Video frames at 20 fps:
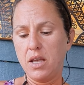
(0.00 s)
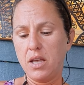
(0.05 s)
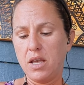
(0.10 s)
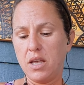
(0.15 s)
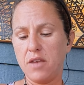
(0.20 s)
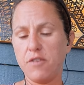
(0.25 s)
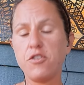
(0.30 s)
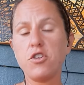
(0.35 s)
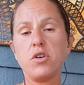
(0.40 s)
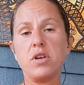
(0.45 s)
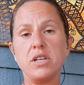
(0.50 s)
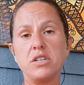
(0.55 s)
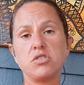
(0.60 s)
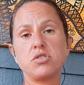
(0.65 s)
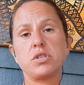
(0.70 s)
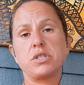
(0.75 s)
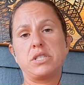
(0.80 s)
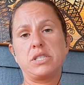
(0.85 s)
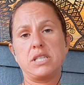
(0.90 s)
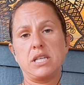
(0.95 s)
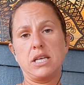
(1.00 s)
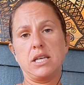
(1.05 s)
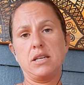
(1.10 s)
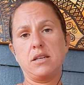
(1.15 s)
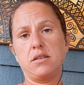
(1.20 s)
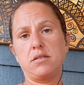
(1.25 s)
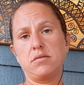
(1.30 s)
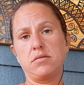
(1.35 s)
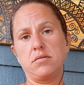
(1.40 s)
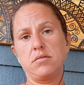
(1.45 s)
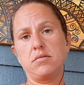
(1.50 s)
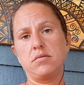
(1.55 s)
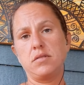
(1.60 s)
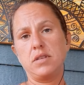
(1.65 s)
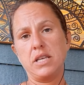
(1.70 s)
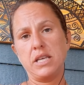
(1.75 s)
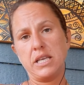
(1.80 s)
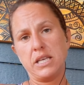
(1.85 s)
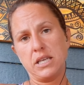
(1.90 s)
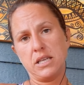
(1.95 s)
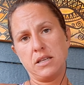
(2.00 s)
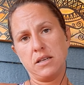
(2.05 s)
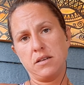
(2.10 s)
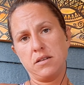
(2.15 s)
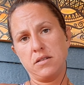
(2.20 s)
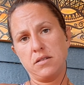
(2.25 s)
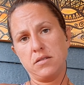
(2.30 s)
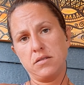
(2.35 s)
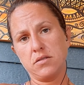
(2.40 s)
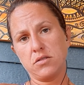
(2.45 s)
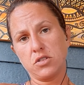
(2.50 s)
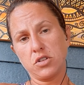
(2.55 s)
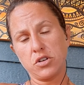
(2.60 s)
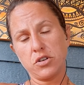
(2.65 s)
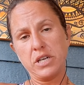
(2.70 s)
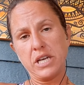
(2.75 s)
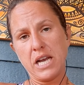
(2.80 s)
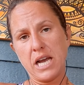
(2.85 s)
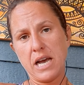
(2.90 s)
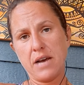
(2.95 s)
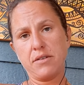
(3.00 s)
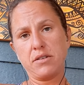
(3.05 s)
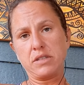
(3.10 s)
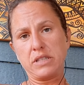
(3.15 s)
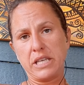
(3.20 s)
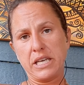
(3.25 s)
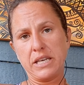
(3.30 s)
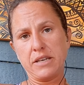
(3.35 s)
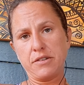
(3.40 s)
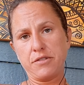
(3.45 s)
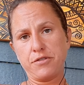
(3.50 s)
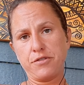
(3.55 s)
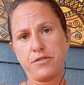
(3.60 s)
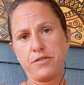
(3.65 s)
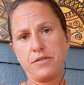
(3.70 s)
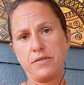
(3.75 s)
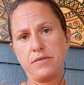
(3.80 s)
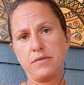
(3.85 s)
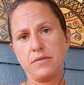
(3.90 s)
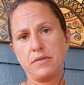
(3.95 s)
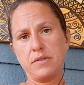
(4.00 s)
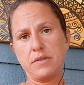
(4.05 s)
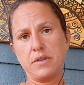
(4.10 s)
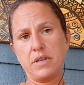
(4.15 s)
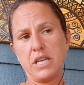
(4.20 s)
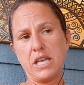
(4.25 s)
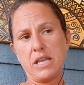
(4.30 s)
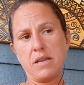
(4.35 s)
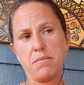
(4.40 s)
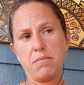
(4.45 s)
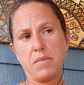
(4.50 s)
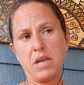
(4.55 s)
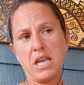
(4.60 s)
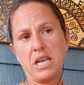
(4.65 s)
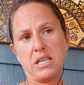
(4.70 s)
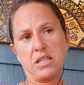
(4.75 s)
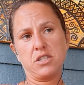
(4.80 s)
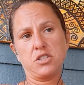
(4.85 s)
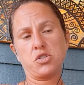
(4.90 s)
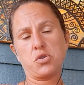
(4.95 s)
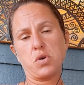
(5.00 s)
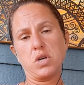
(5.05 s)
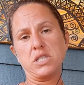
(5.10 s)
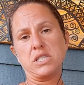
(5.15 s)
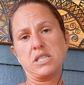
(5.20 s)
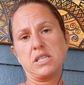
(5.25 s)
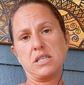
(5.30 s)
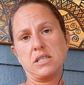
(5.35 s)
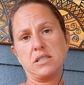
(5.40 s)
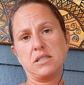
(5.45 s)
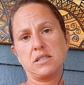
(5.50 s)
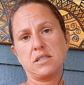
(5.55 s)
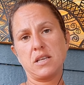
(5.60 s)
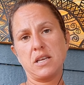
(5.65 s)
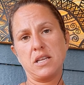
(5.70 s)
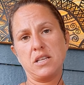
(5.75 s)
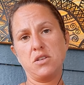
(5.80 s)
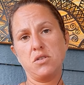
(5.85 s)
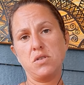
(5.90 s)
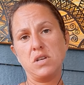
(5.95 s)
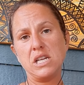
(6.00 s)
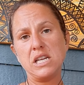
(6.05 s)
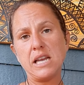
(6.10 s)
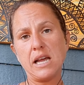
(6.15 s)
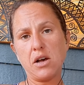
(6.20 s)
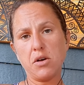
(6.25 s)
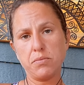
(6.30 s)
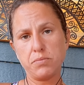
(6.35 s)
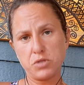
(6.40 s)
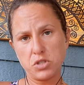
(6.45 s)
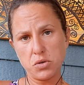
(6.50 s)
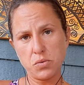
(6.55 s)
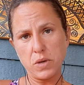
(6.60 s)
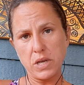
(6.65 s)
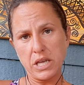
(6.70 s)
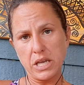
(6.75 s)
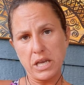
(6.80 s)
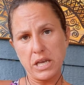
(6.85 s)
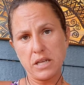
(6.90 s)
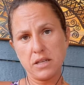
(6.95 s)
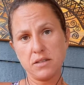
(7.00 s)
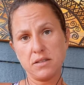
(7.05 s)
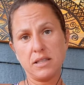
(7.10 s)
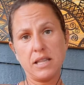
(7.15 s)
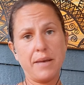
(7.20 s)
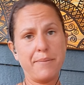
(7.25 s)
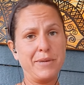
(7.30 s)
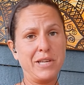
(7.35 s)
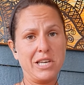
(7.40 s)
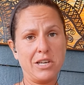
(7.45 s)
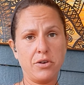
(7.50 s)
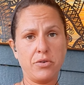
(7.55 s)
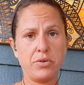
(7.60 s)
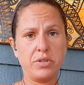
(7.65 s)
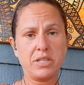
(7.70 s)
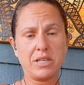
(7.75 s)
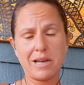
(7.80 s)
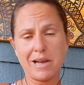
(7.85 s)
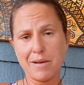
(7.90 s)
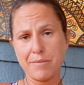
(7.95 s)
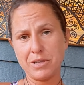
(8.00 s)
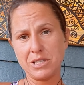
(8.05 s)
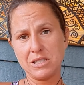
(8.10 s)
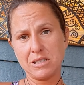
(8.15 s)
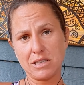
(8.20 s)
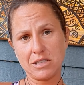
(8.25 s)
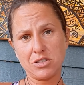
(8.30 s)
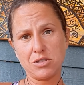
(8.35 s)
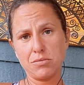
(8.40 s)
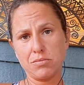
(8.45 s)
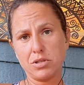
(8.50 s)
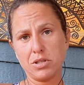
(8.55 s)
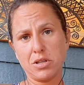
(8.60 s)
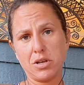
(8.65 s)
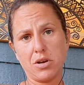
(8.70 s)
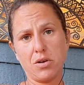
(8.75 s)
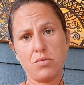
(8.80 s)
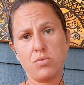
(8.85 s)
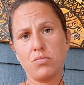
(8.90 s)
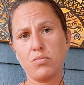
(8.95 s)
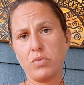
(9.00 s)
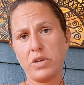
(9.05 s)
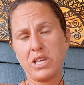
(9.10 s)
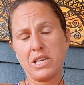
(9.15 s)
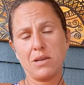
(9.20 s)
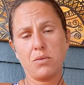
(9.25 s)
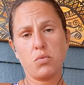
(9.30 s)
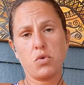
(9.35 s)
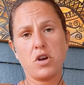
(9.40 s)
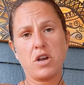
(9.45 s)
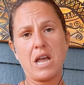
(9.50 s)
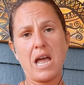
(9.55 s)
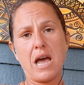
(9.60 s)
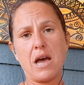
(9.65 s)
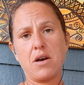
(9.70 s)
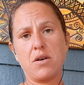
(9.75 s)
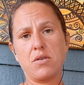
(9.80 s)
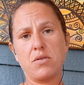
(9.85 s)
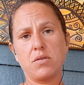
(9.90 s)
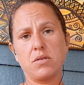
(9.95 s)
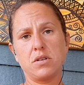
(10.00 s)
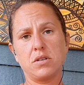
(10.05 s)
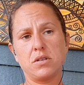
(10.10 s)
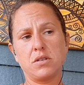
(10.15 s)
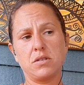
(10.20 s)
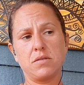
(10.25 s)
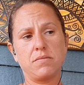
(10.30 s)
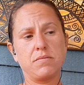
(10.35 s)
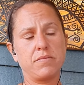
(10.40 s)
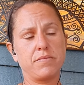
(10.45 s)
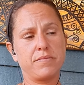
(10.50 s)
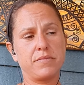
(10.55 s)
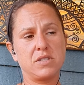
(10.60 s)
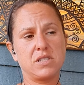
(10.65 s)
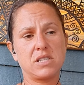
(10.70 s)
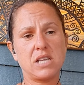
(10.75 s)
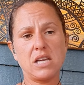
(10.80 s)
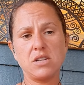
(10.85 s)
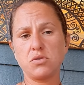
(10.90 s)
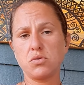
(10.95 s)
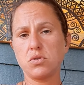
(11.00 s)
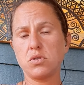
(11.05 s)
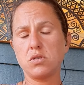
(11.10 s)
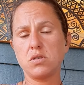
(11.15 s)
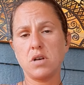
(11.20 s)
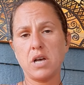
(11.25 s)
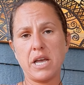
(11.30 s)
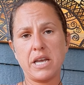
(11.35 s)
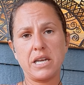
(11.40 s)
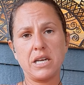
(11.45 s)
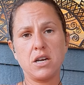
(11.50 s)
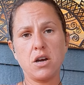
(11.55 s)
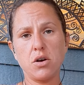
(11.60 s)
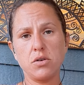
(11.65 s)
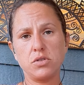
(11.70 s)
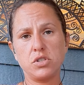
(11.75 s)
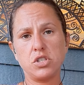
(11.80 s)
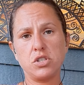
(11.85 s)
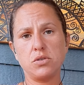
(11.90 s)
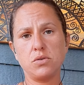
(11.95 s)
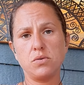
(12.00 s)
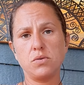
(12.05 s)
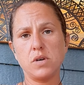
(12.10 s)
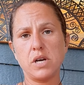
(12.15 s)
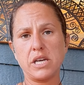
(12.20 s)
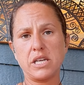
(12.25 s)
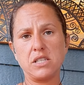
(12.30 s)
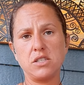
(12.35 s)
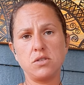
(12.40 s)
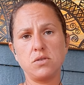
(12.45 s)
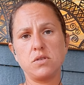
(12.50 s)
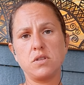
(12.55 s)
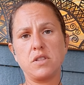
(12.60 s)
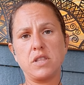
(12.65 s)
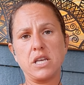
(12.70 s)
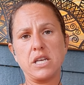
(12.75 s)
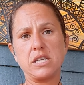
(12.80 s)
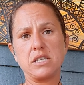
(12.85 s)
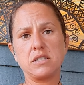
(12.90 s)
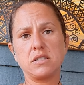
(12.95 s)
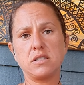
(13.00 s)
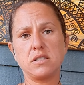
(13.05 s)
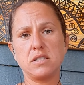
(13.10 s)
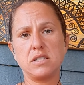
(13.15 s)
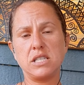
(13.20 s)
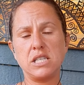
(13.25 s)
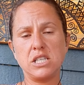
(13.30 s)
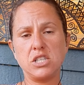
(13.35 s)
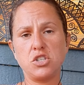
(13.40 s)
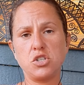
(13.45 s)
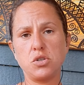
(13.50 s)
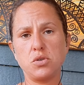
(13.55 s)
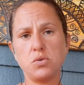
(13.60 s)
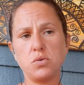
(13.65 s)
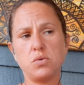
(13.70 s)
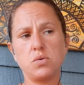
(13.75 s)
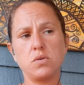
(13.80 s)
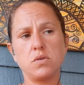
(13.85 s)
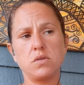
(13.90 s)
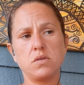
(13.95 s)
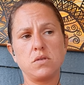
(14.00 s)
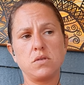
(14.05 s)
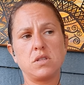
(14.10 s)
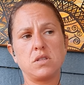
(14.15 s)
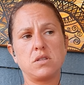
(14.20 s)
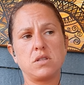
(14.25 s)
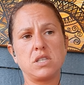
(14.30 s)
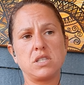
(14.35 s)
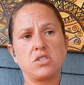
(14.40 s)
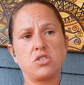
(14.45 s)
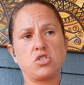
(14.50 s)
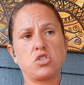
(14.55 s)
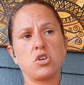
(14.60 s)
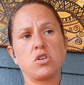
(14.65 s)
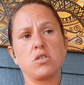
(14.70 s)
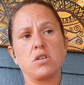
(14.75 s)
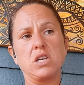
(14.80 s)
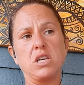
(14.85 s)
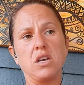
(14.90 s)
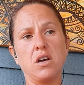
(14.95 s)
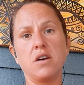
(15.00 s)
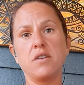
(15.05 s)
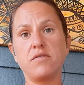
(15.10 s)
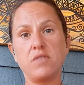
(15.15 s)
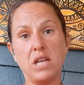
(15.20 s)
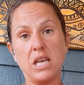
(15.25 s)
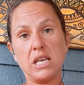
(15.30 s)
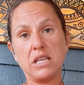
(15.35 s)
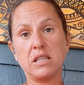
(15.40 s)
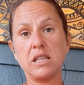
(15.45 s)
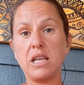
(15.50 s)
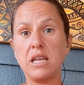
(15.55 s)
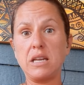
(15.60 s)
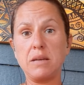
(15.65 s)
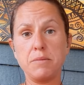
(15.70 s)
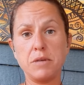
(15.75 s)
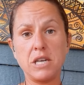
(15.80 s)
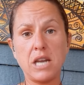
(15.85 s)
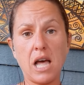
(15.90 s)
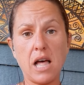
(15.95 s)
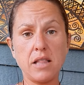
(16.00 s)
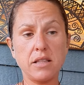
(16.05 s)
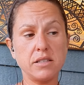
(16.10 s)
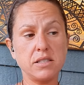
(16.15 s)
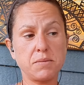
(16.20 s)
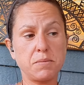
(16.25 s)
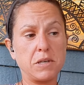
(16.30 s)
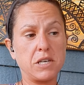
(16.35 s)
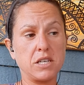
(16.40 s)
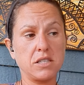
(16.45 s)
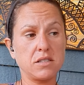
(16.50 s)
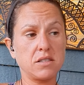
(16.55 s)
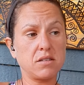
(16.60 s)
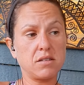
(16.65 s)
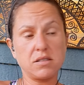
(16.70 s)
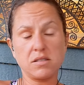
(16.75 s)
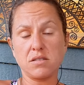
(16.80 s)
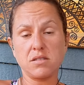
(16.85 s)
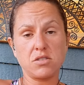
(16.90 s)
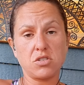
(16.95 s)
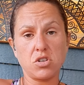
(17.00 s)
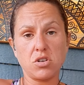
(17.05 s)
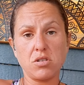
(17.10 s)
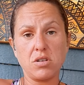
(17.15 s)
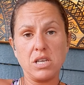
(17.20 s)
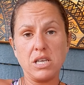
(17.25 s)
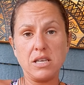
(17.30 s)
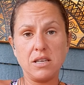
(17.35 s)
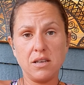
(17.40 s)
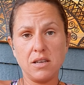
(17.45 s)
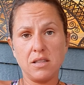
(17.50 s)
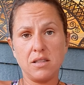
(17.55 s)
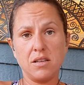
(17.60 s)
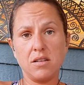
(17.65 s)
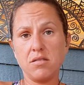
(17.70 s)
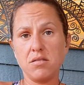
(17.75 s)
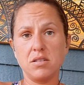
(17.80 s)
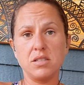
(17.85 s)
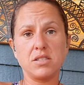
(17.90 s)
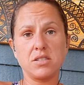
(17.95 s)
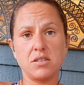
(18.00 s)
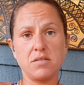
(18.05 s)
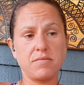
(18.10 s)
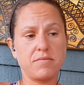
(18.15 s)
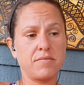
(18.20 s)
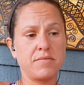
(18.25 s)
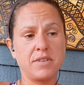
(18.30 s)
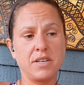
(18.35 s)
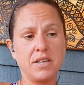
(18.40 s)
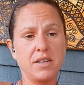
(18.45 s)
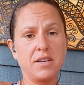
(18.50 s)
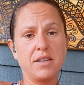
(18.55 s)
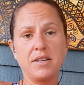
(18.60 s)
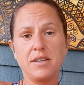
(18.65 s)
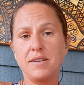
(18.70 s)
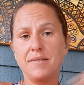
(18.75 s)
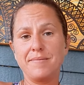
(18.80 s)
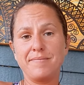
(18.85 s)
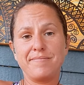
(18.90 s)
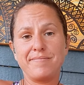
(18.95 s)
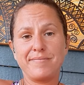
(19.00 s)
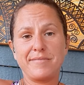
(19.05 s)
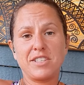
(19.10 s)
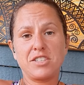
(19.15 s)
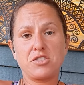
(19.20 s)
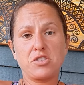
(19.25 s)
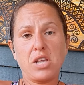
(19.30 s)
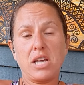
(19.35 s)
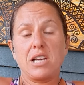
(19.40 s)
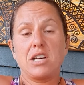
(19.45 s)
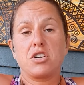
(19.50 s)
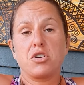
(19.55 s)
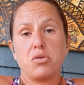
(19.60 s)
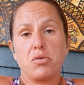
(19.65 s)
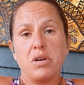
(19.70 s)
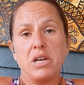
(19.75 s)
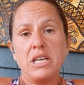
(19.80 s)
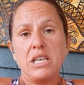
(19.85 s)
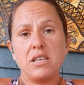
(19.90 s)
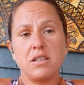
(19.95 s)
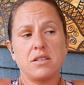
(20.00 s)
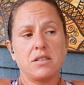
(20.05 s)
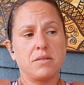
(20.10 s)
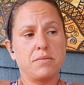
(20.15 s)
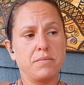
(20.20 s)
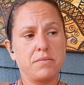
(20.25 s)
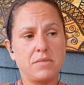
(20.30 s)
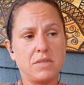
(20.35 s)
If you're interested in learning how to live and make the choices and you need help doing it, let me know in the comment section below. We can work out a schedule, I can coach you, I can do the things to teach you this journey of Naked Lady Mandalas, because it is a journey, and there's like a curriculum